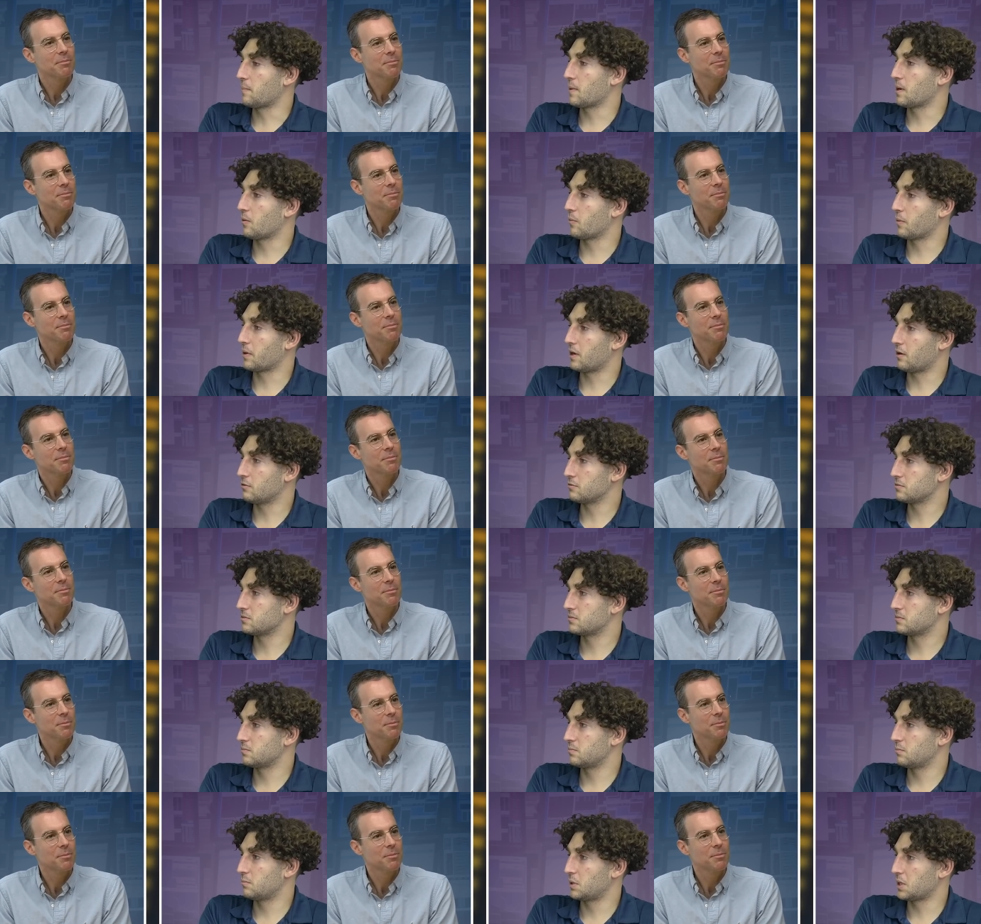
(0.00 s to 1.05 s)
Speaker 1: out when I was
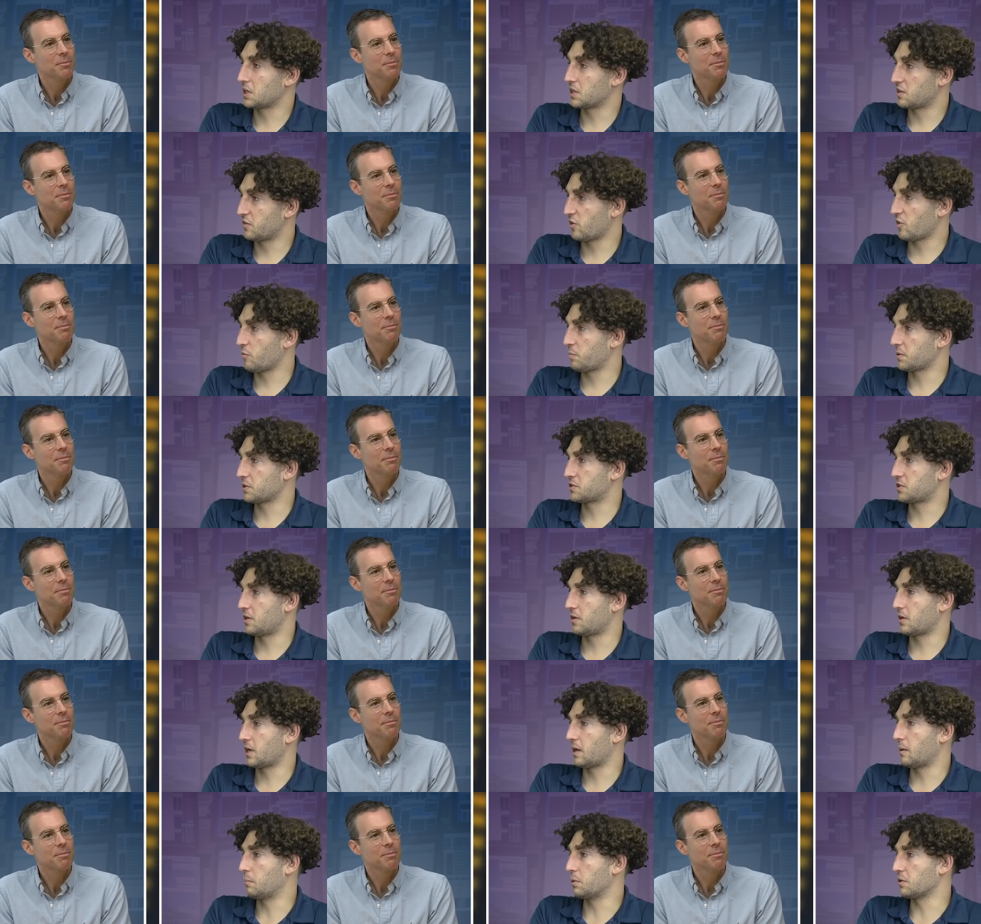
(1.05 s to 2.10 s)
being a developing trader,
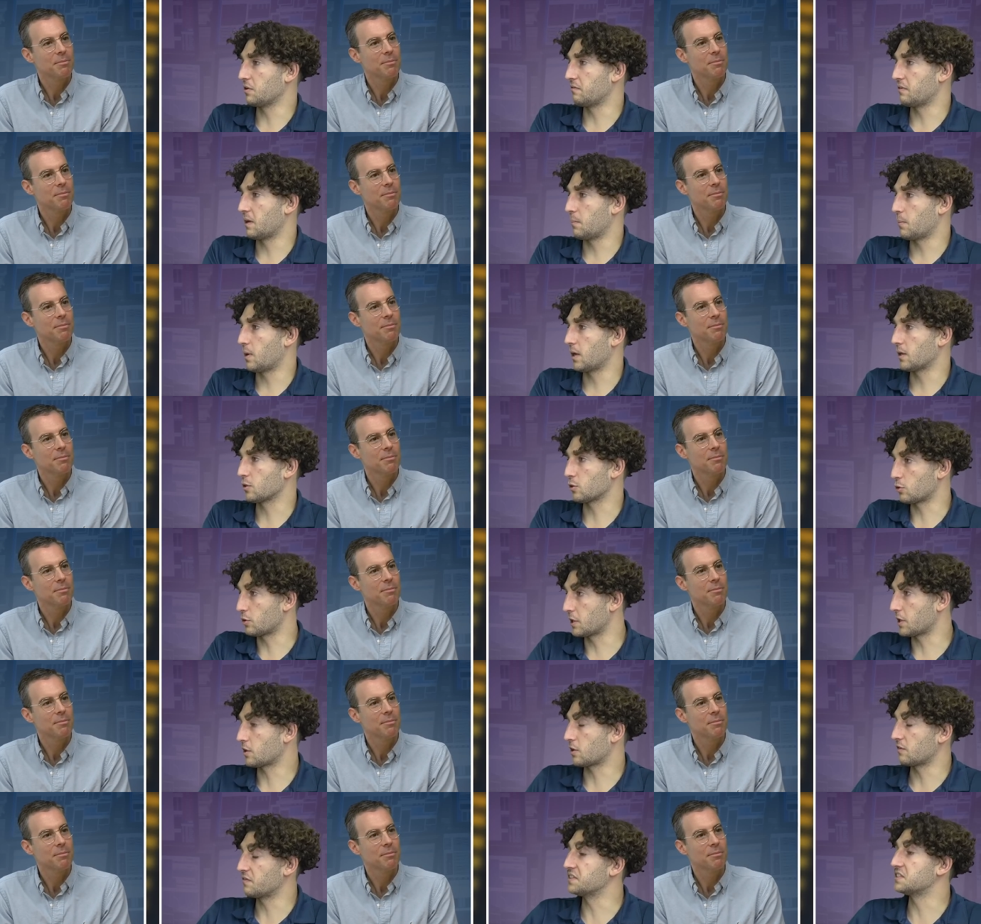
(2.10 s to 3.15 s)
I believe that my learning
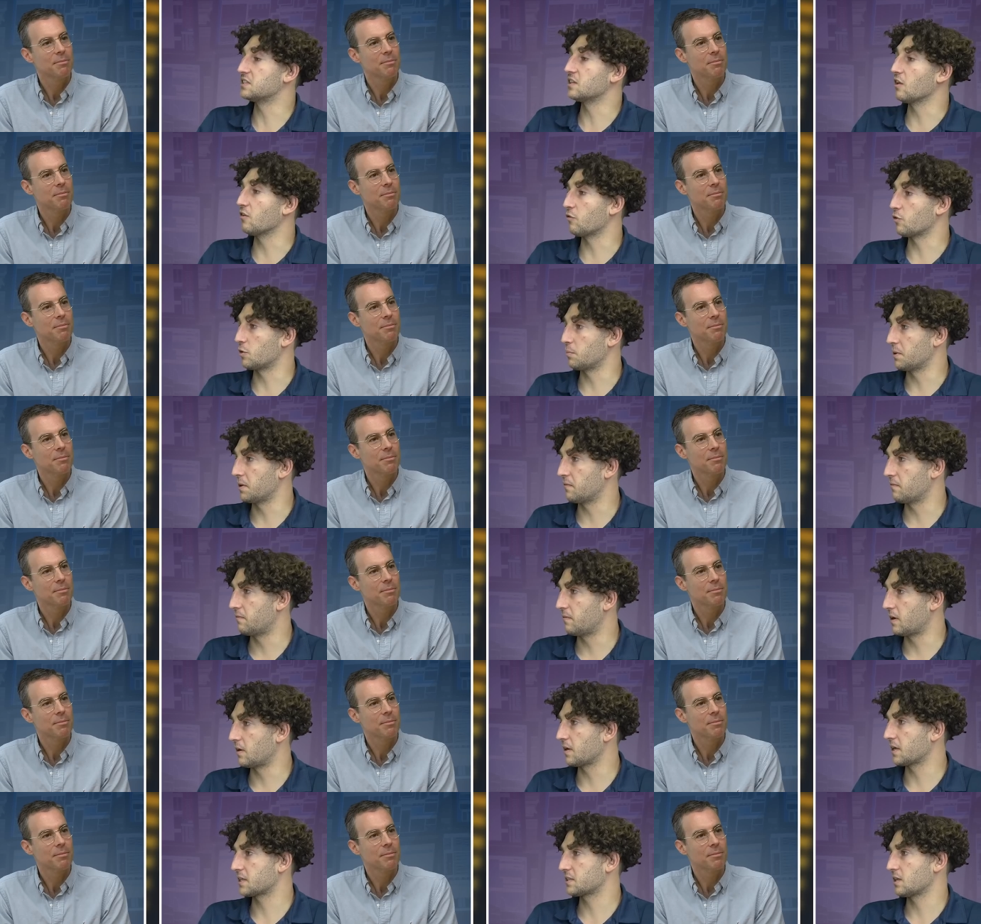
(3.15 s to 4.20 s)
curve itself would have been
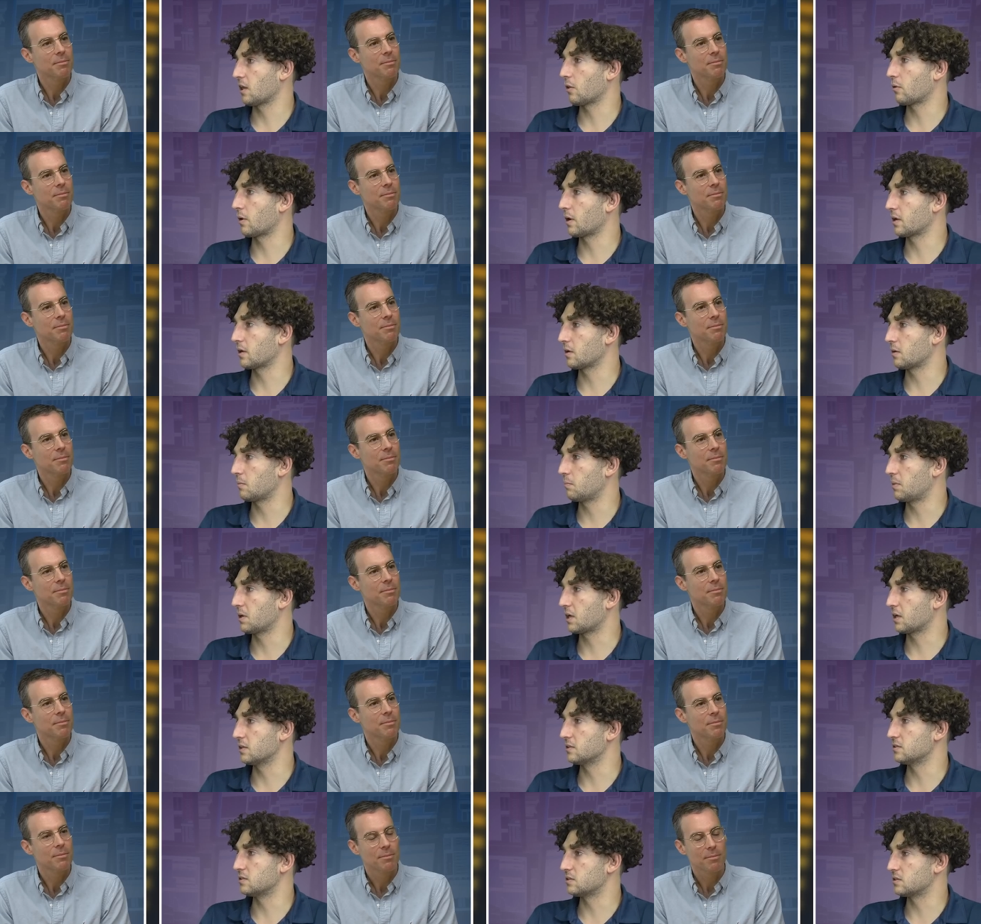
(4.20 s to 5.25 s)
very accelerated
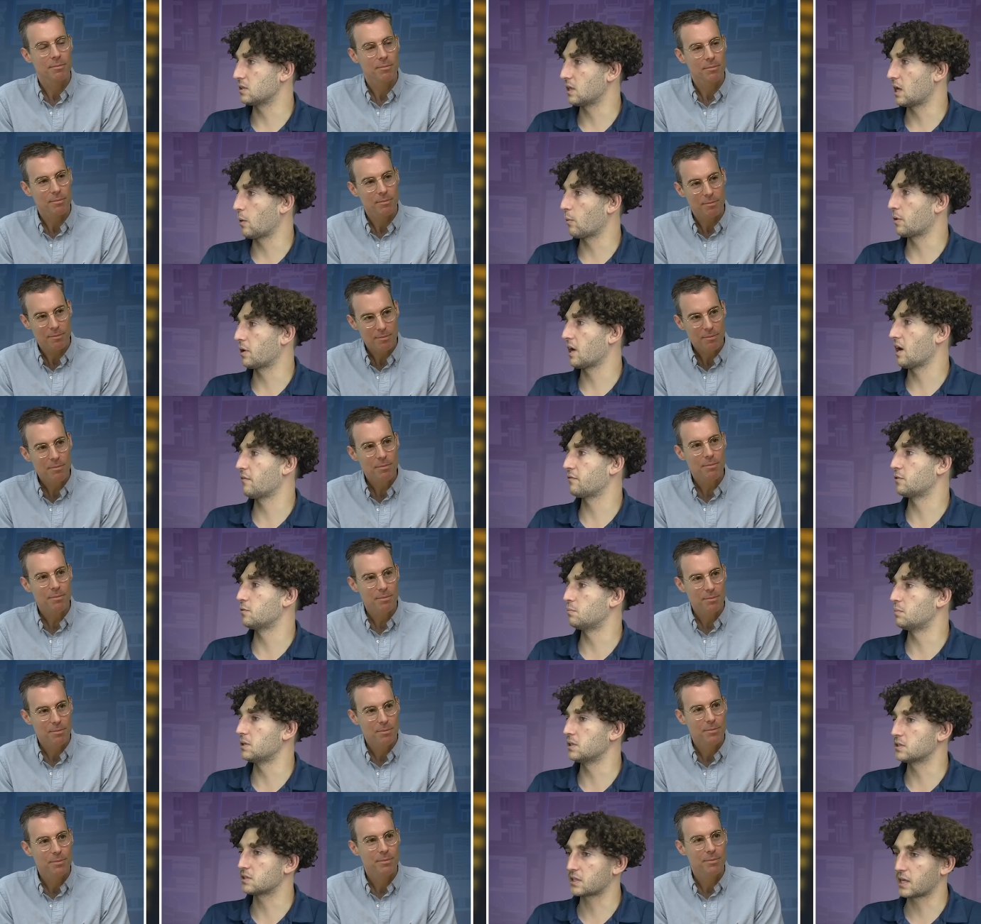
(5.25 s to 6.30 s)
because I wouldn't have to
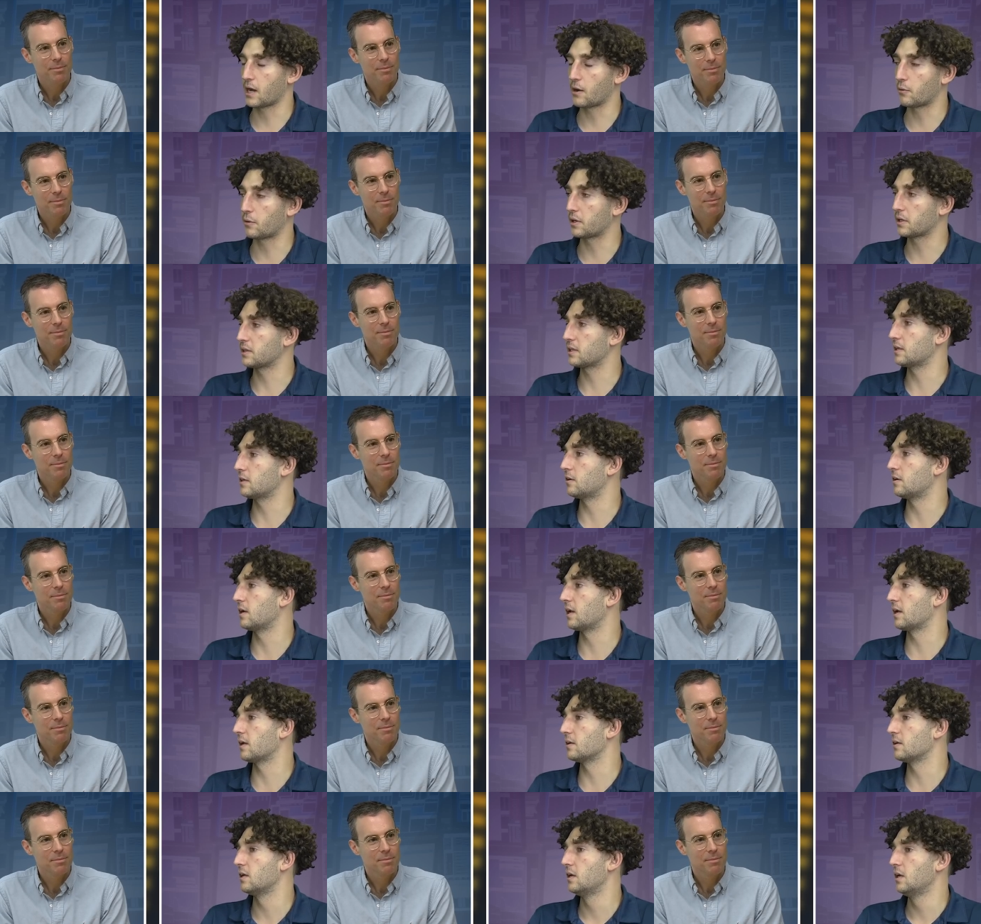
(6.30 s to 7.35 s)
be scouring the
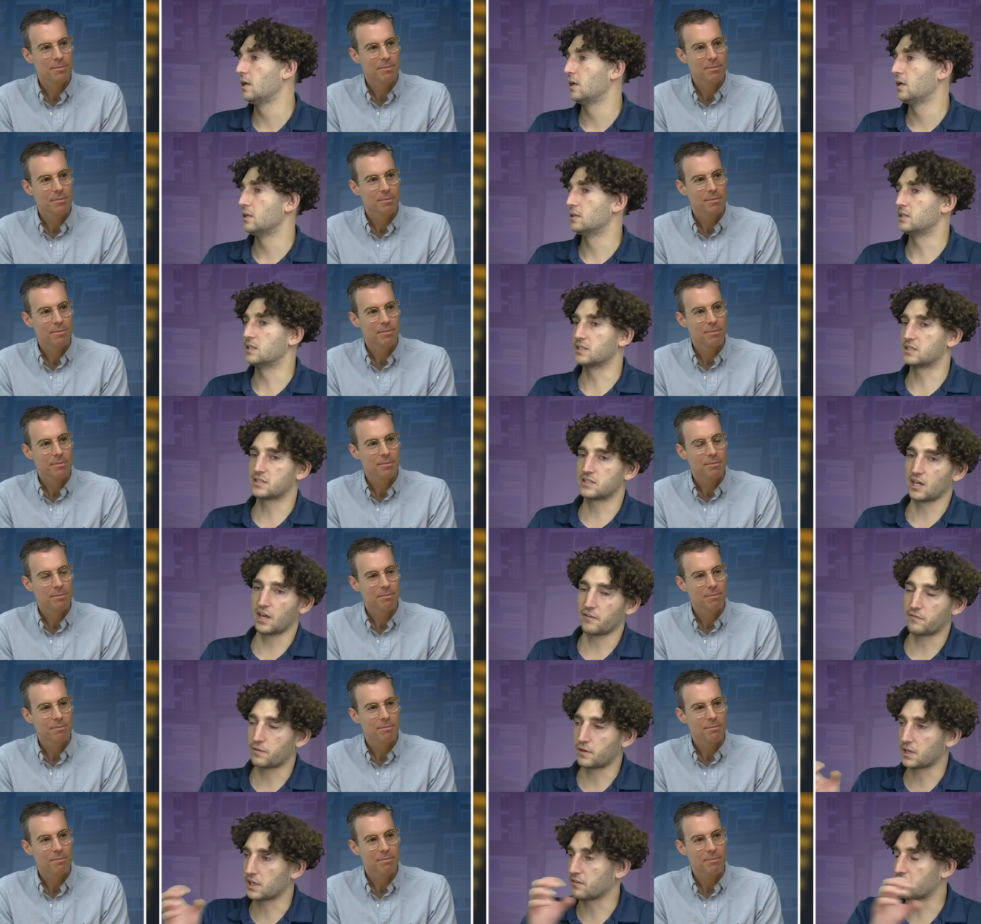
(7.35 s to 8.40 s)
internet,
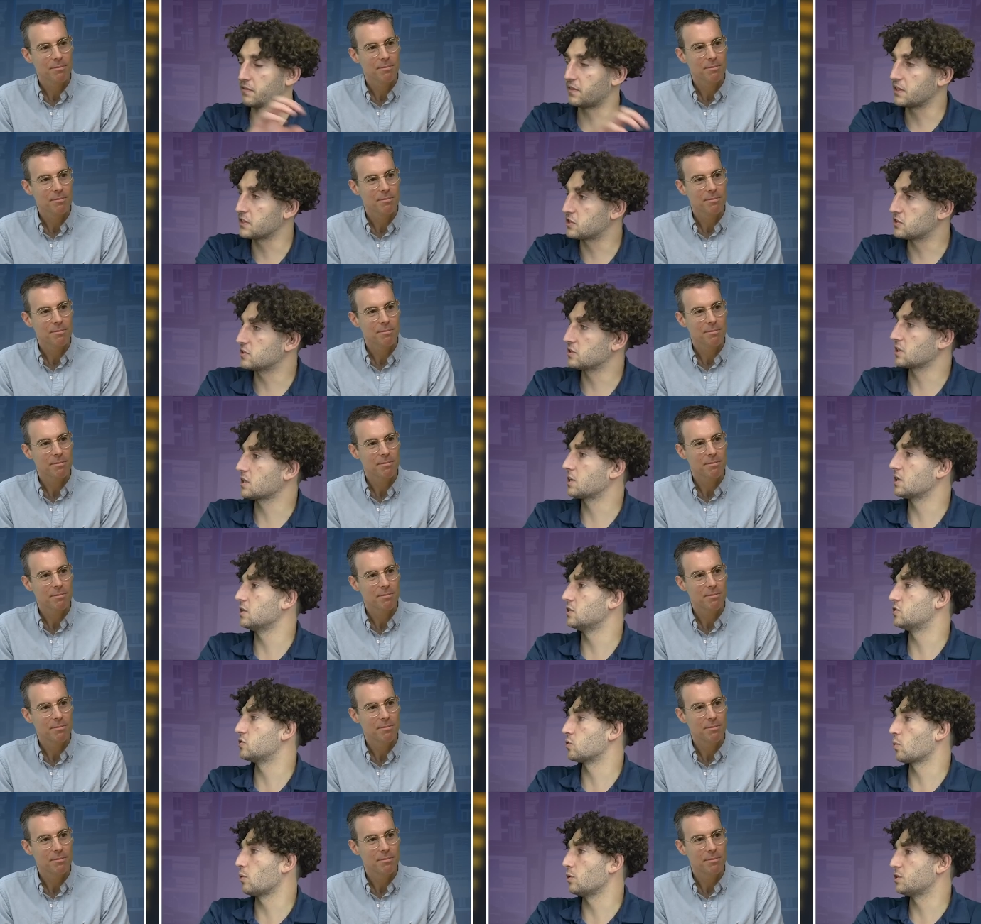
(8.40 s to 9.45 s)
deciphering if this is a good
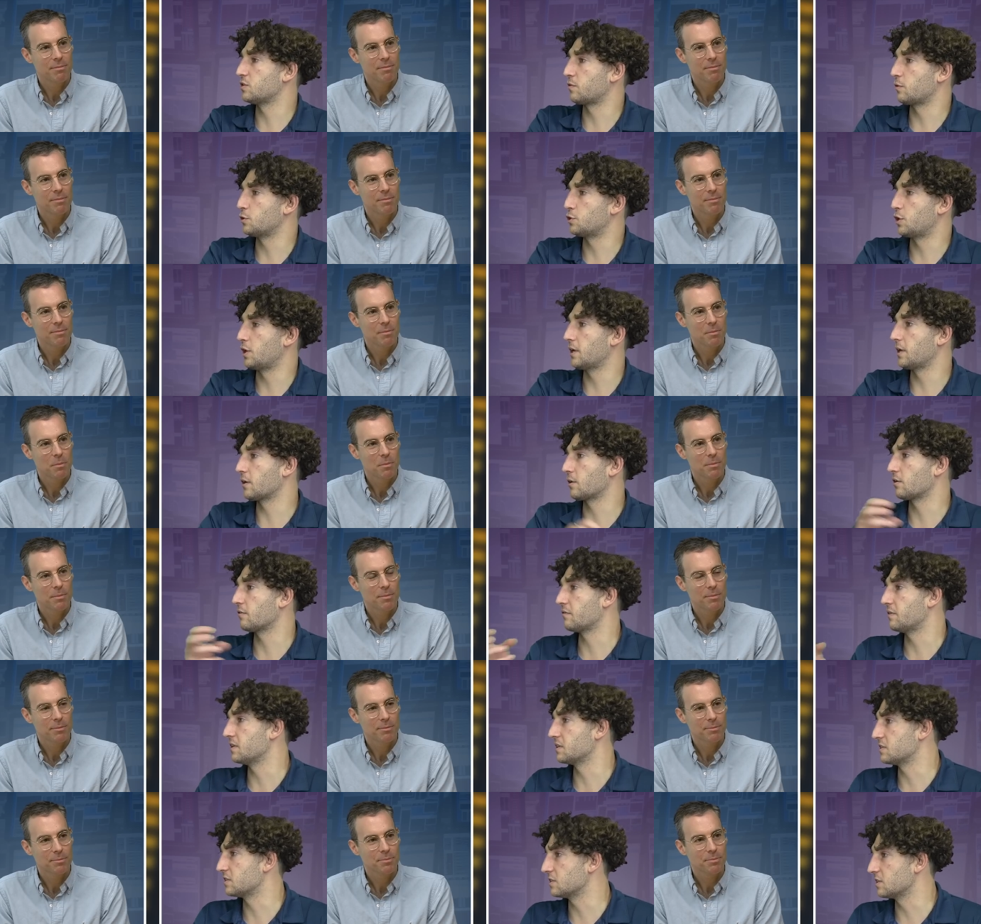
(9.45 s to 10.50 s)
source for trading or if
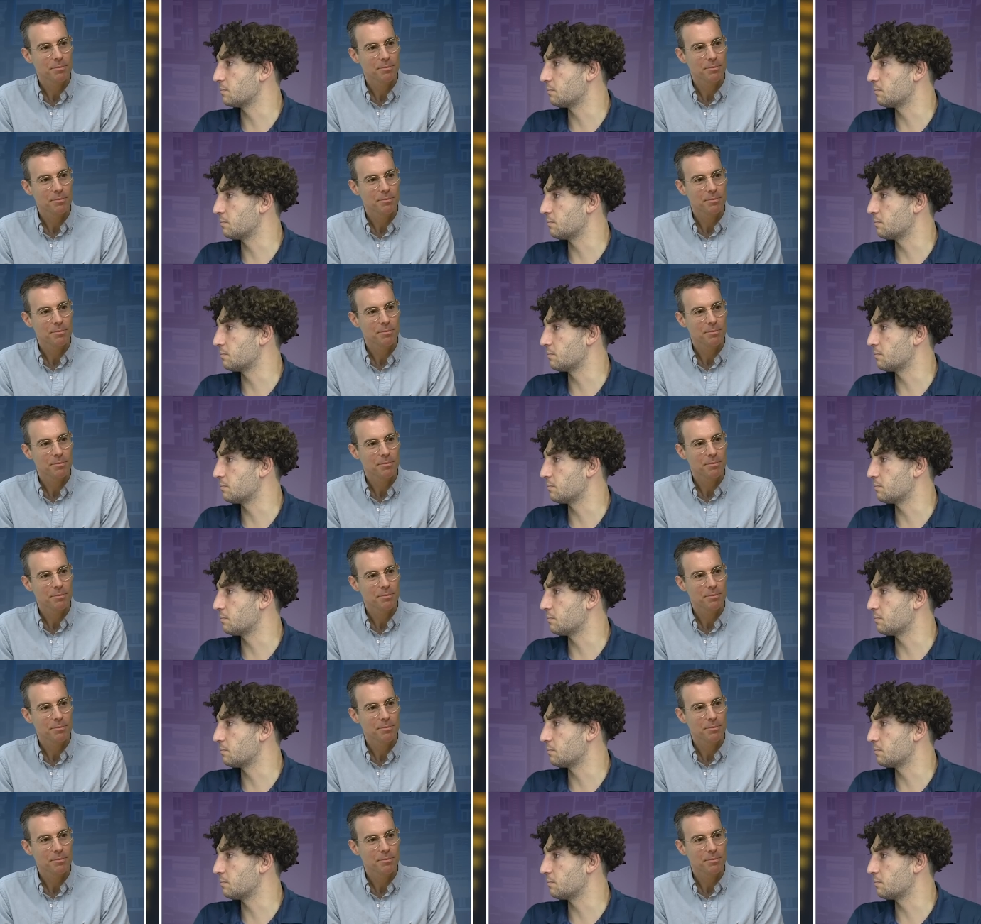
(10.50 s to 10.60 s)
this is a